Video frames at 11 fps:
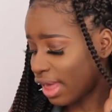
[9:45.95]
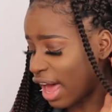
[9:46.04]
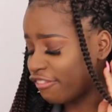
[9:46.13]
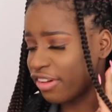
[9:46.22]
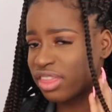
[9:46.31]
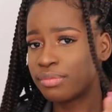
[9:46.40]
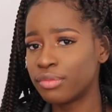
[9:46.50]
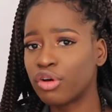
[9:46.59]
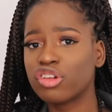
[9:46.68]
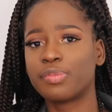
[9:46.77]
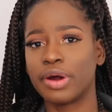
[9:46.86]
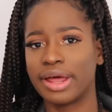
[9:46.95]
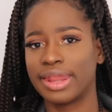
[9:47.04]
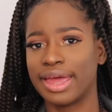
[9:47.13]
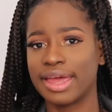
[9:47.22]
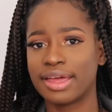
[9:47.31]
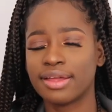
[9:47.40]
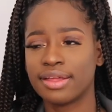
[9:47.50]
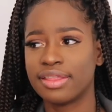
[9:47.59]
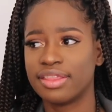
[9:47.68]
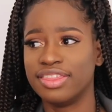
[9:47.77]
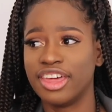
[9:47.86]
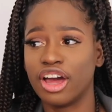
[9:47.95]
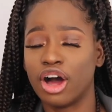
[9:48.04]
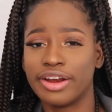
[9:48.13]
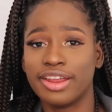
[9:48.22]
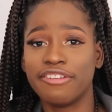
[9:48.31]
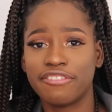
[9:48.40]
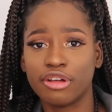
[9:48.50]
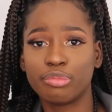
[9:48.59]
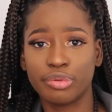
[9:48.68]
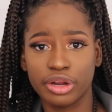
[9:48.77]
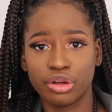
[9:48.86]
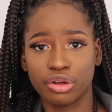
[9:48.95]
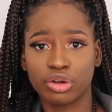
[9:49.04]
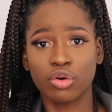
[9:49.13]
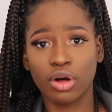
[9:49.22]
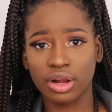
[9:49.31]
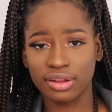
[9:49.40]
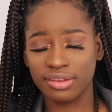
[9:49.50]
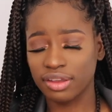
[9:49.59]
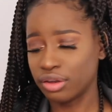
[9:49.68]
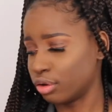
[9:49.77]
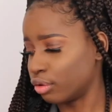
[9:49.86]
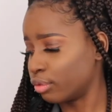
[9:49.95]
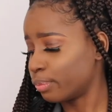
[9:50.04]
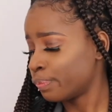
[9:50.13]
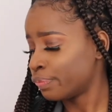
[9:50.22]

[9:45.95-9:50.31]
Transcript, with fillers: and for the most part, like they are they feel pretty good quality. You know,